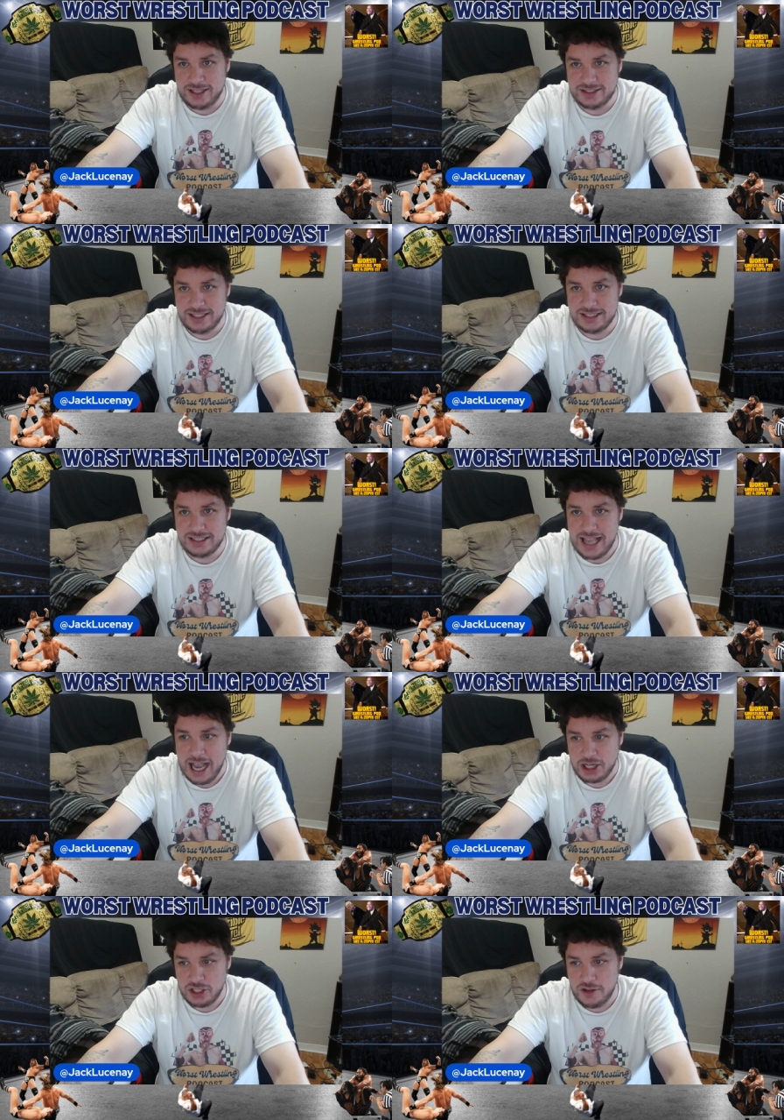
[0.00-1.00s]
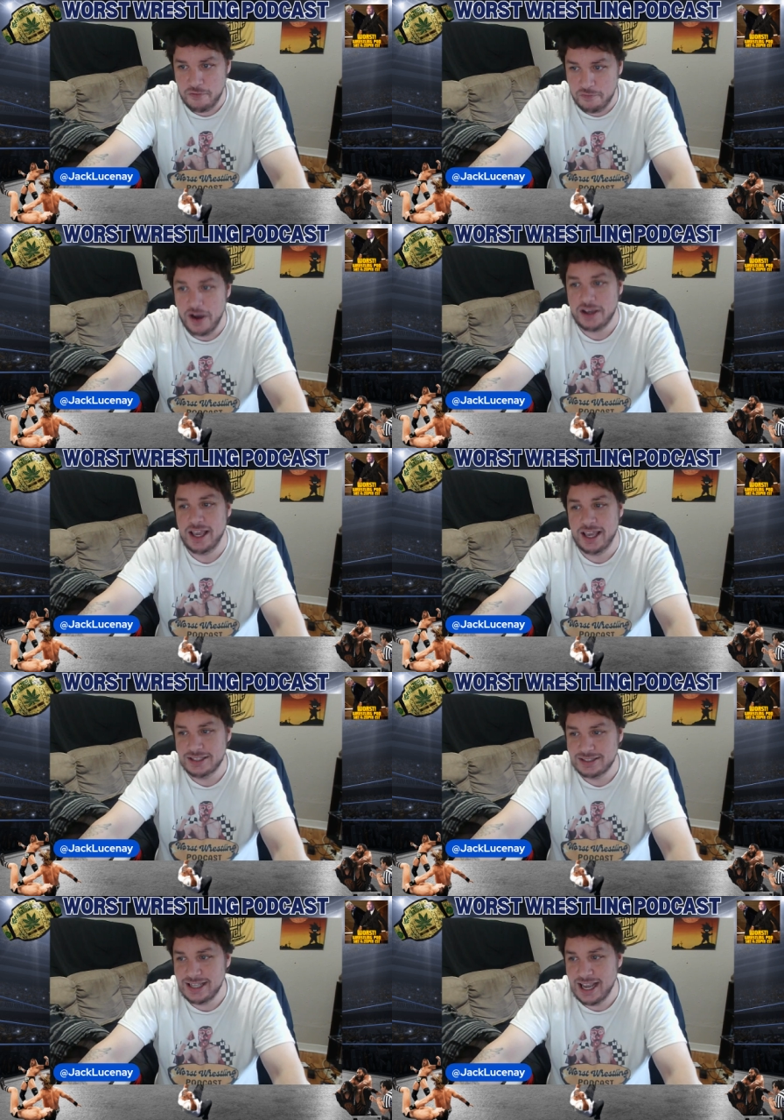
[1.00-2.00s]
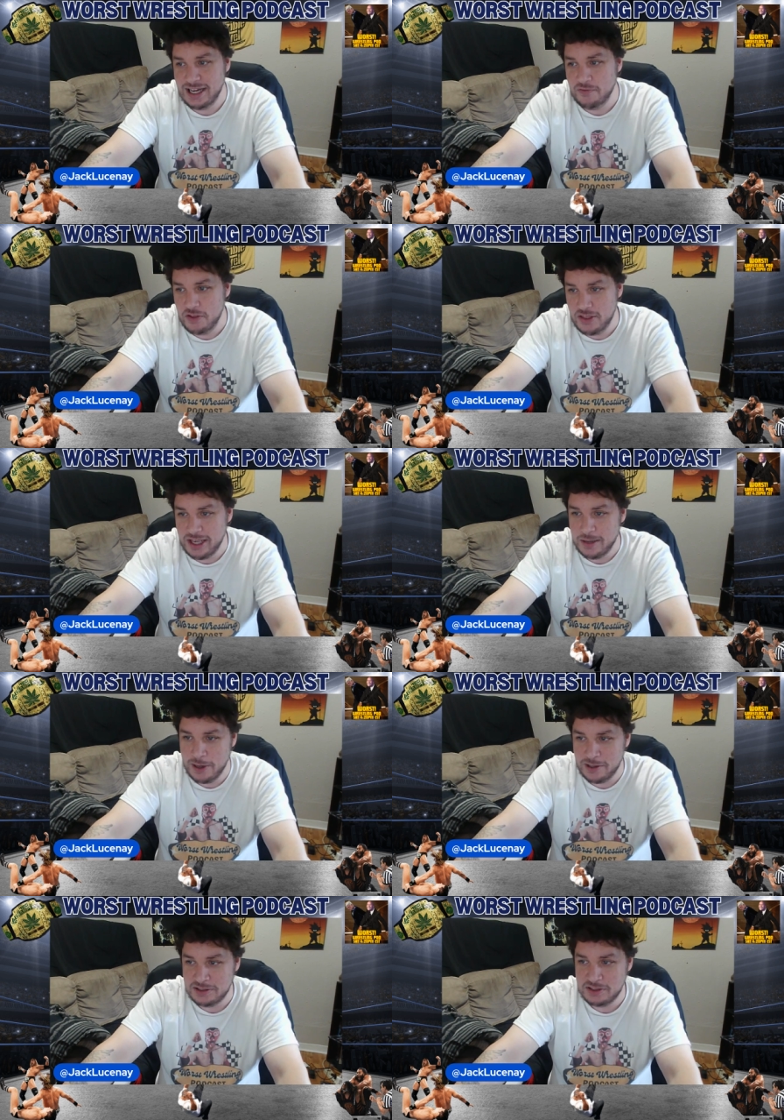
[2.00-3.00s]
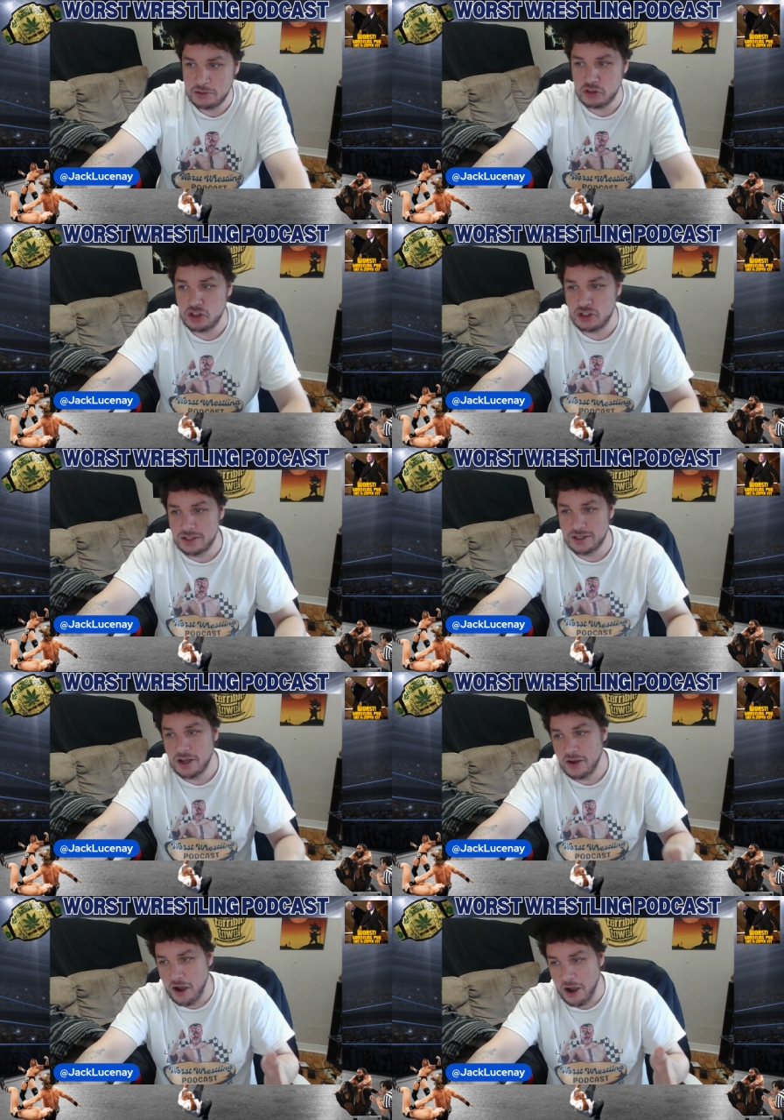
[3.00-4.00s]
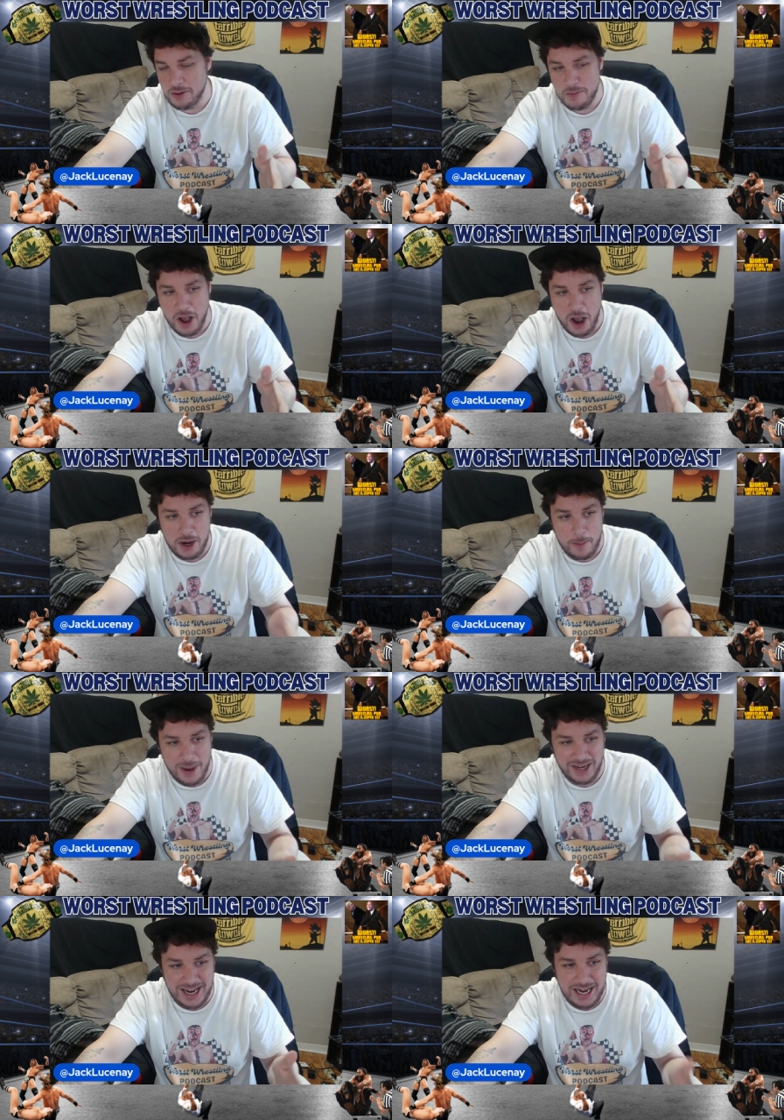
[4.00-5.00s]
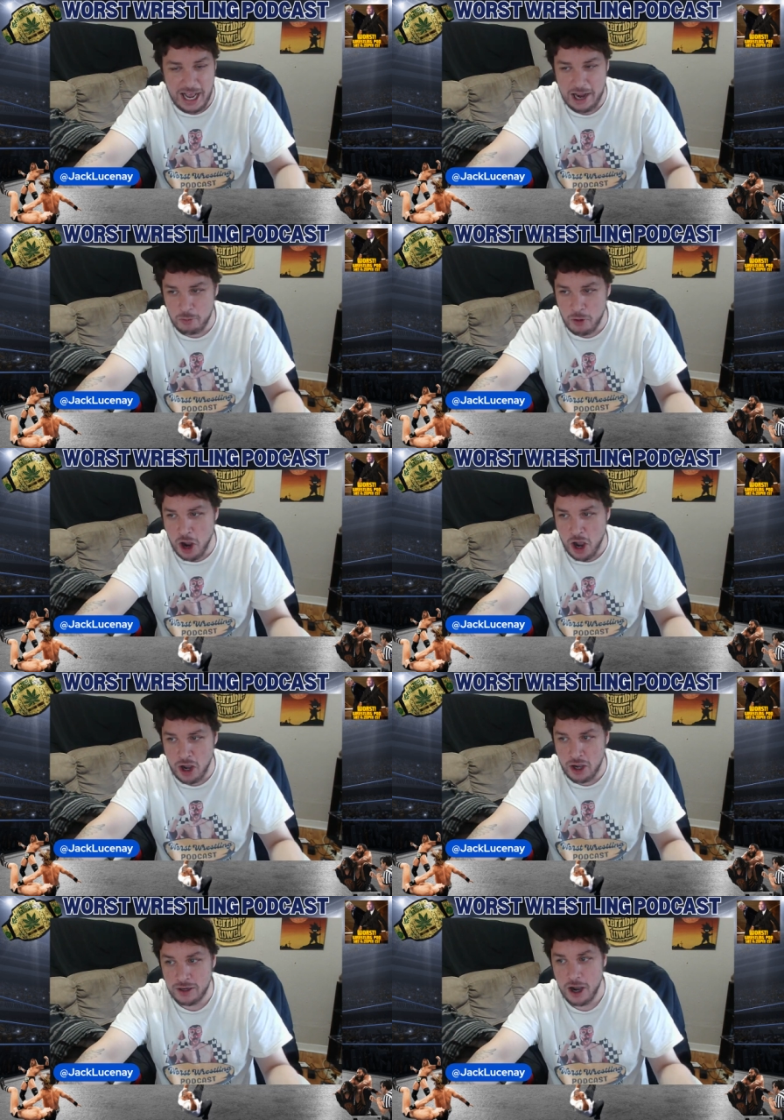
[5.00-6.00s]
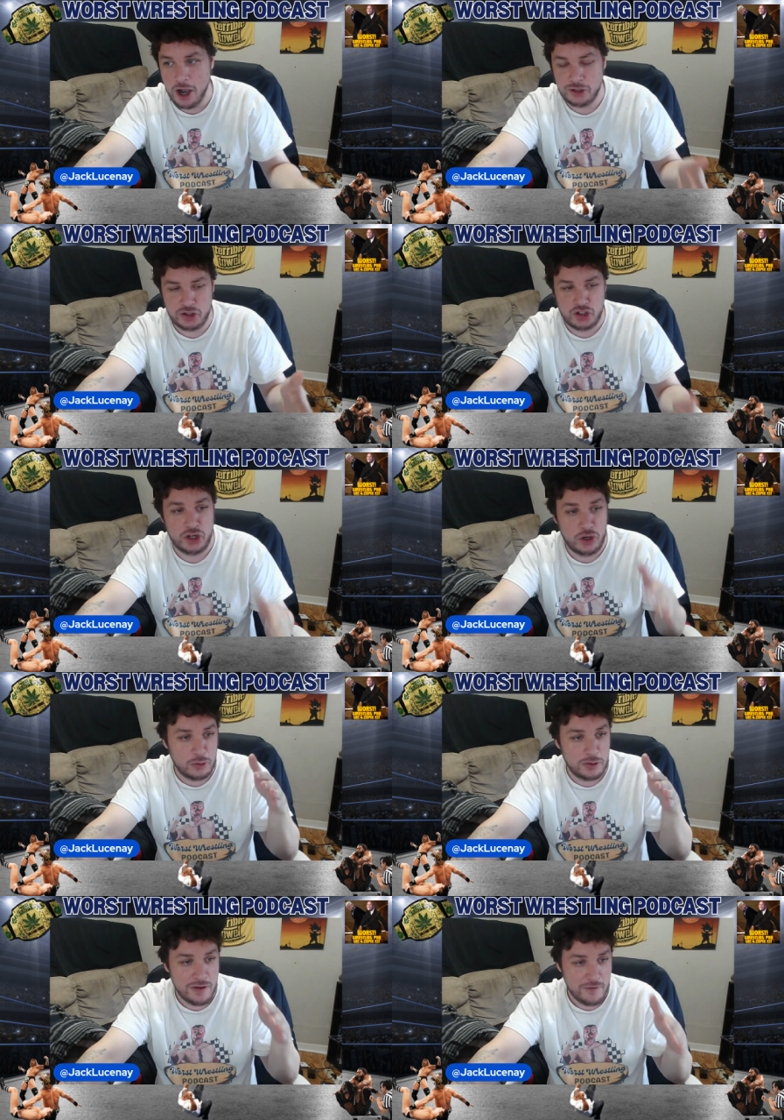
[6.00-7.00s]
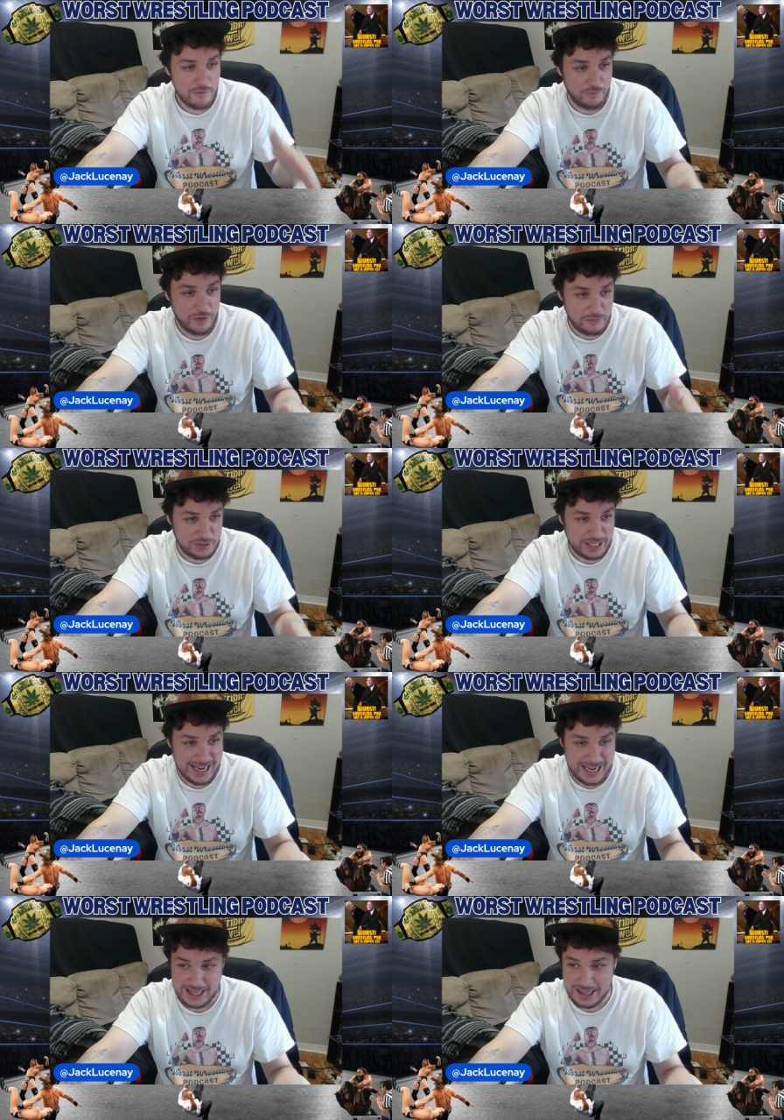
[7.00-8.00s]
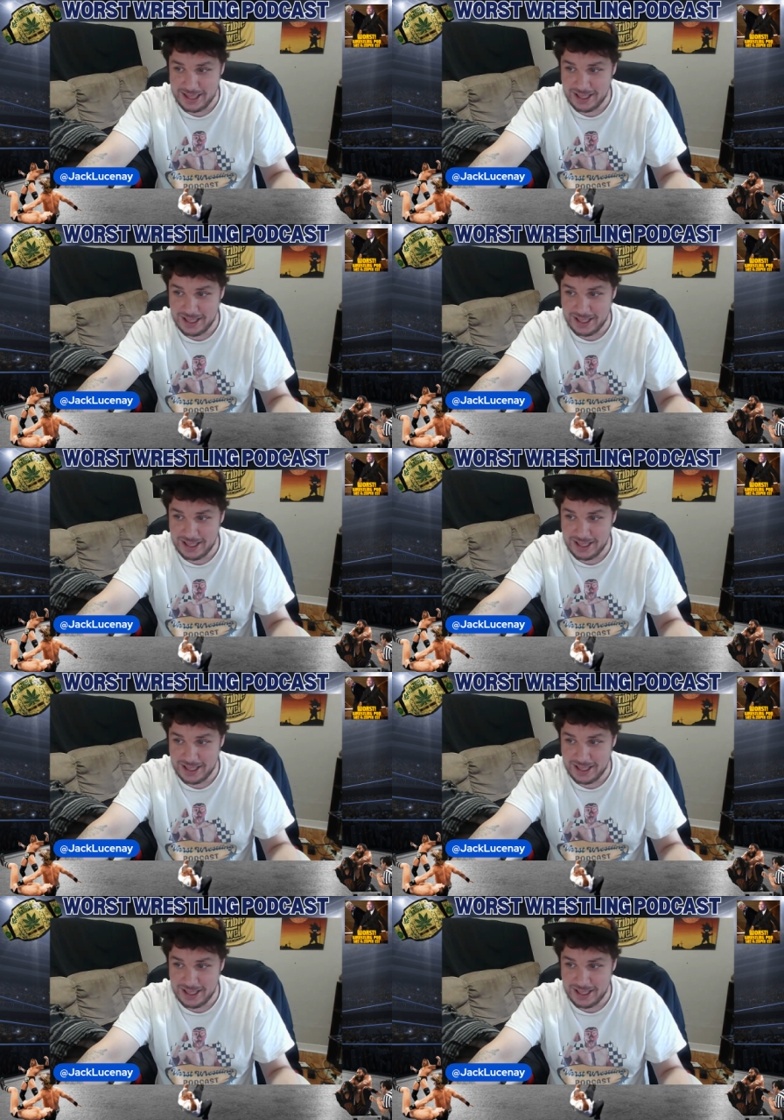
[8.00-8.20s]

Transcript: because this is actually fucking insane if you think about it. So on a Monday Night Raw on June 15th,